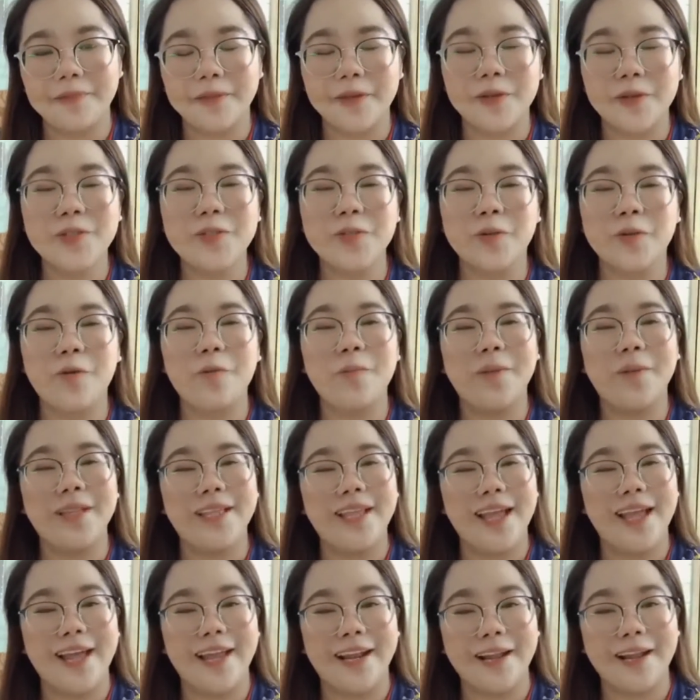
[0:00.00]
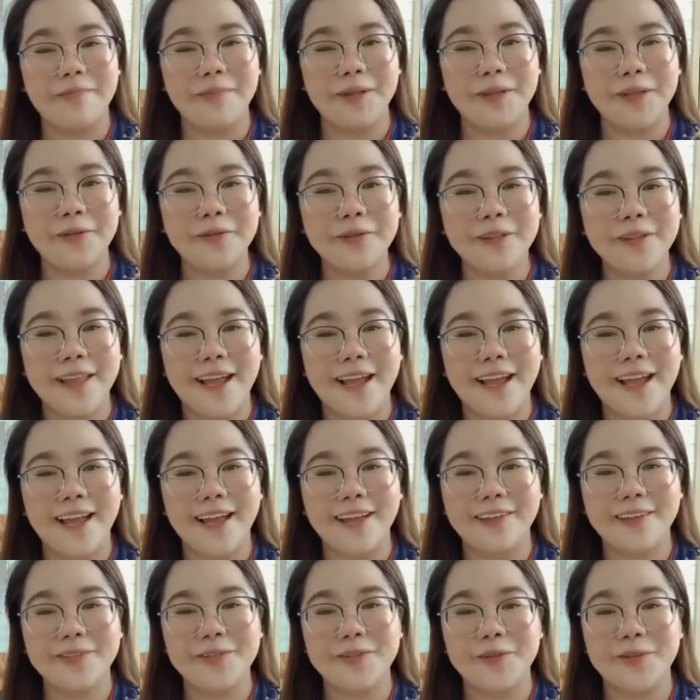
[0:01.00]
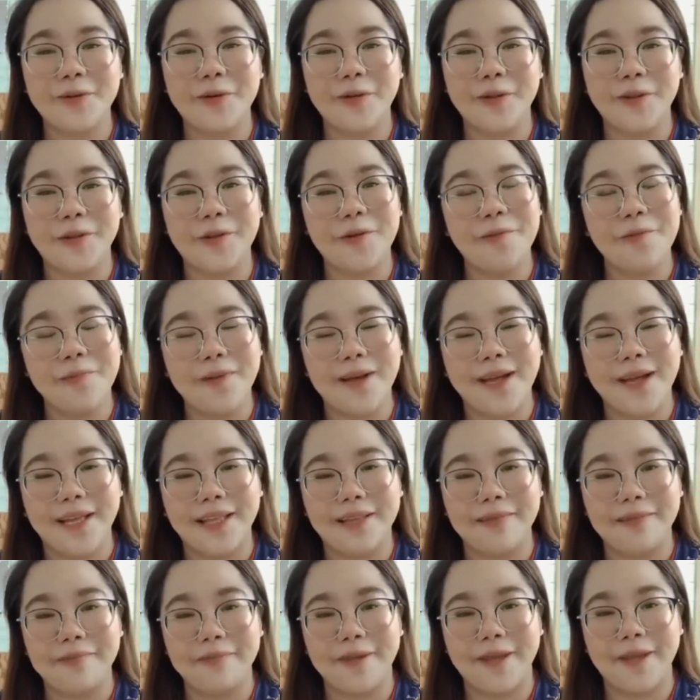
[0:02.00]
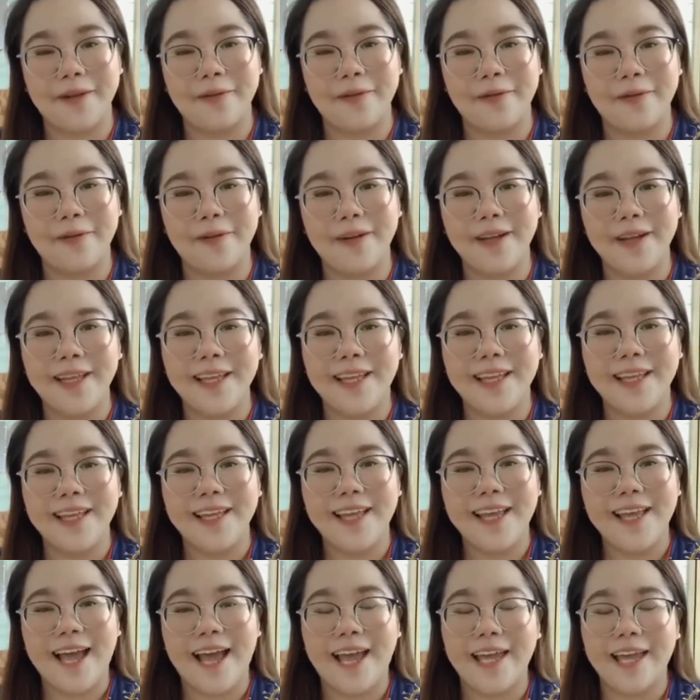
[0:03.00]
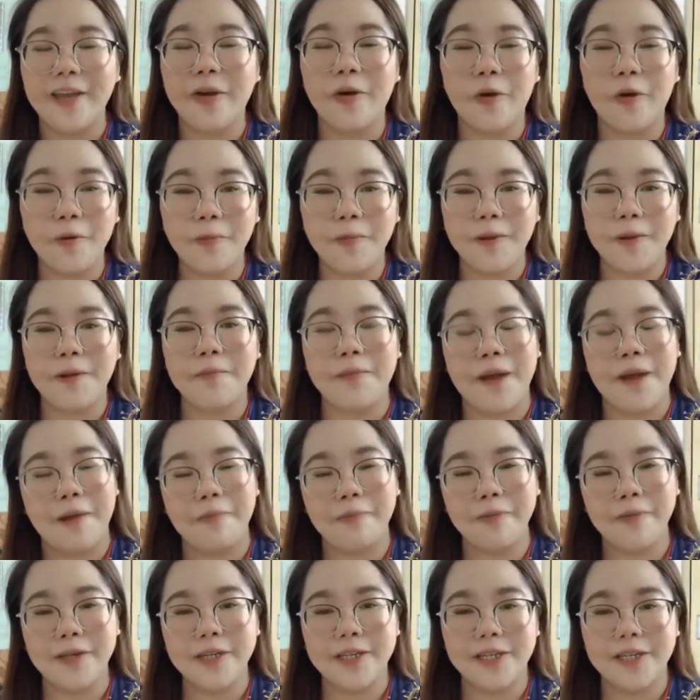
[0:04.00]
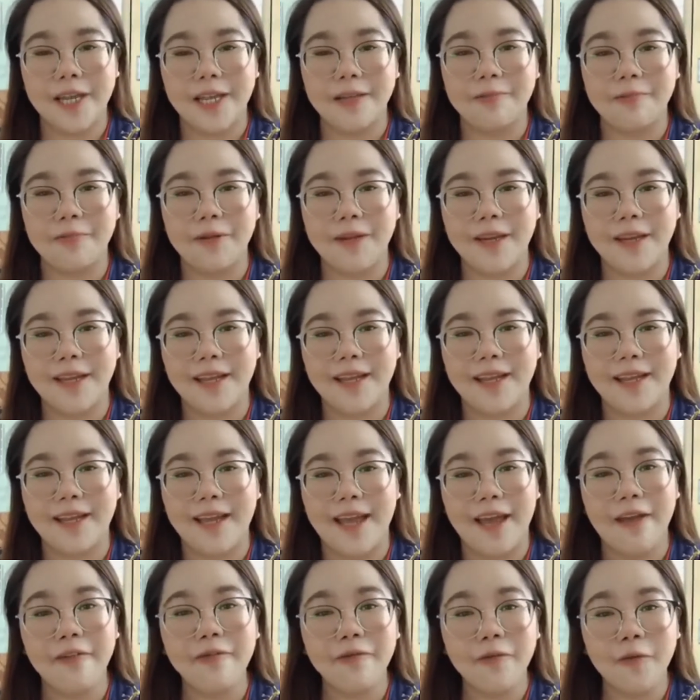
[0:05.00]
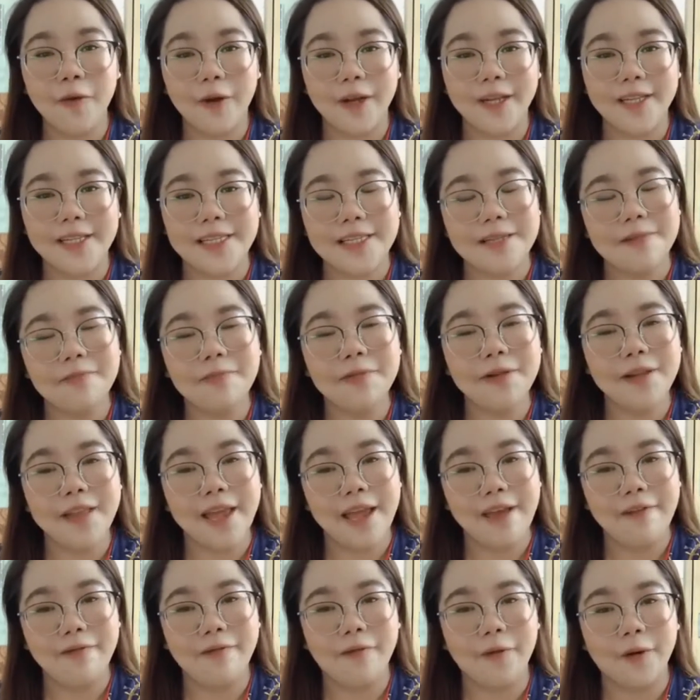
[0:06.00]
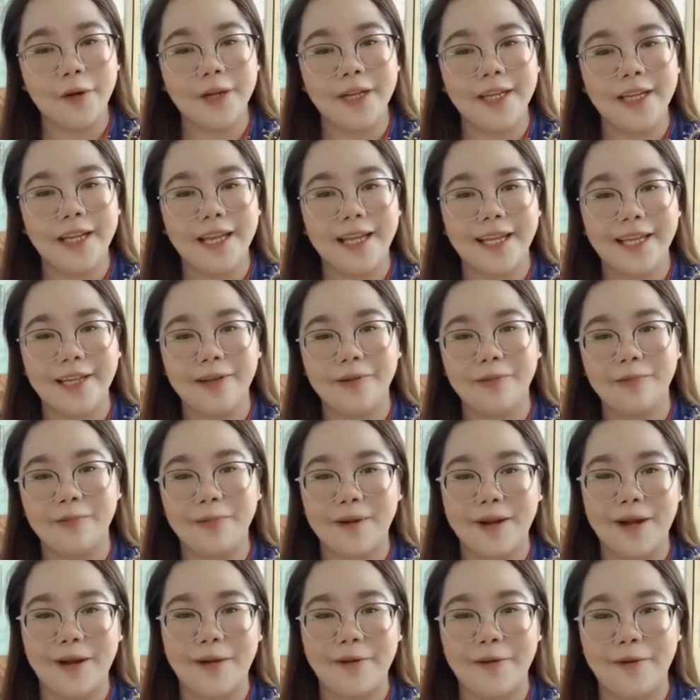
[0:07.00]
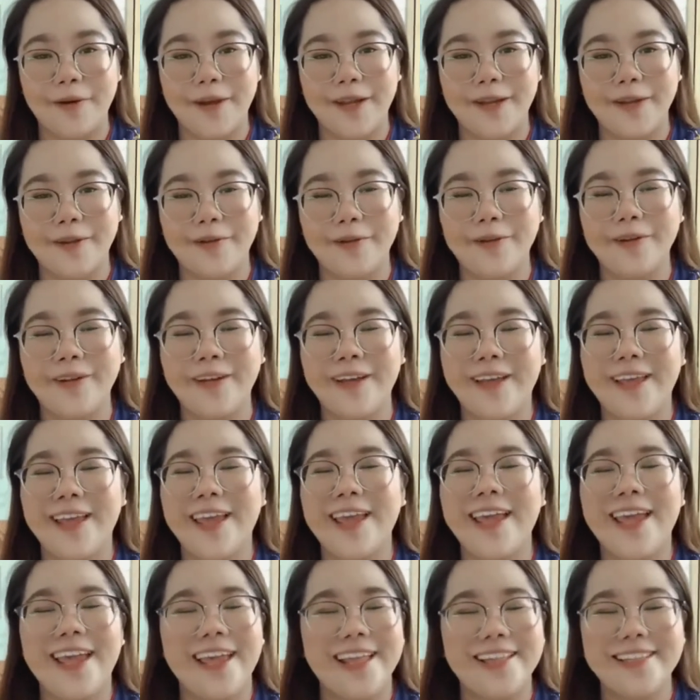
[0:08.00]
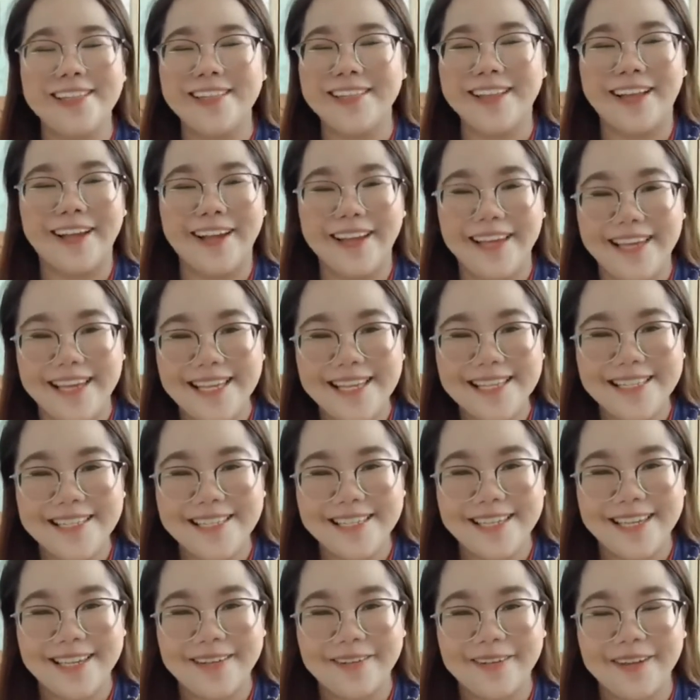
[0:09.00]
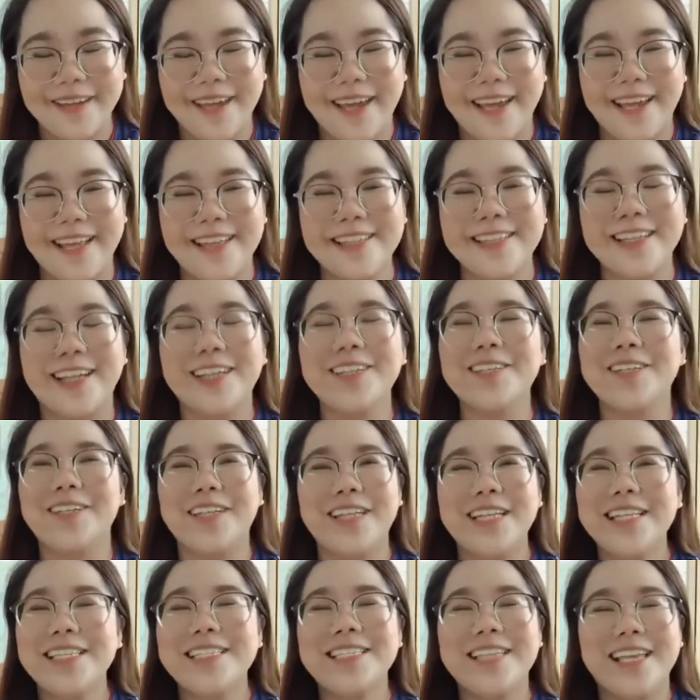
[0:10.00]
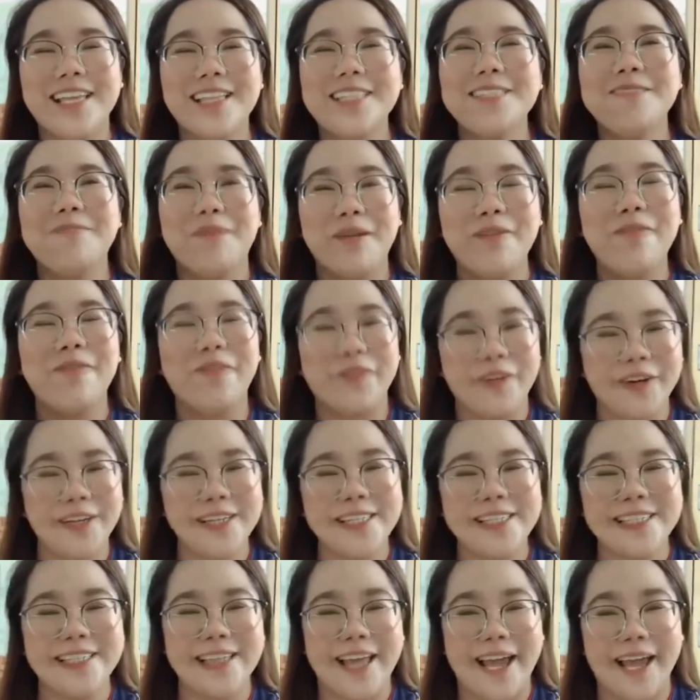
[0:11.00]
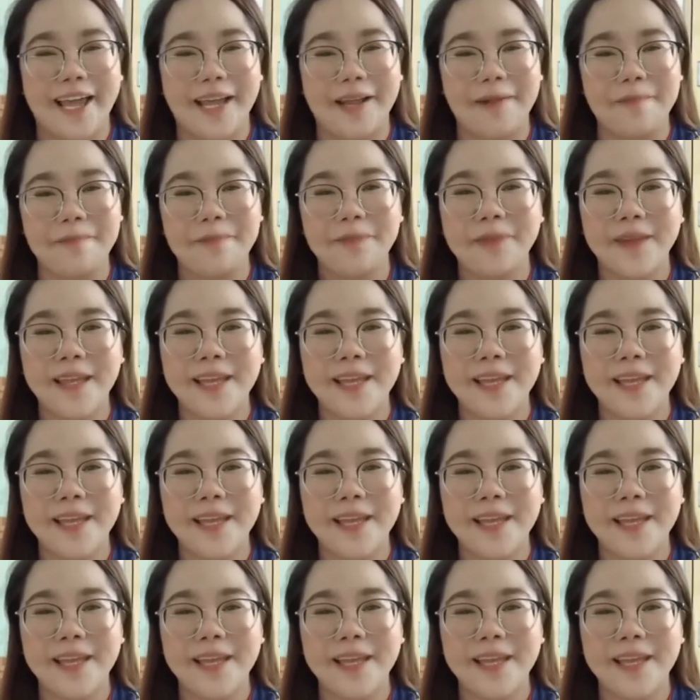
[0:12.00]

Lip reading: gusto ko man nga araman ko da, gustuhan ko man, pero I hope nga ma-appreciate mo ni yung effort, simple effort nga ginubra ko. I know it's not easy, okay? It's my first time